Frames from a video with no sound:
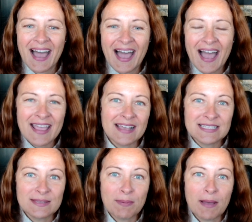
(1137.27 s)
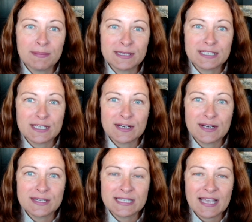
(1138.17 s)
I asked the
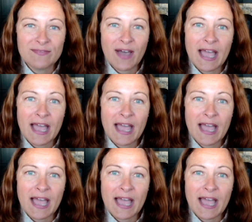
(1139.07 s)
publishers if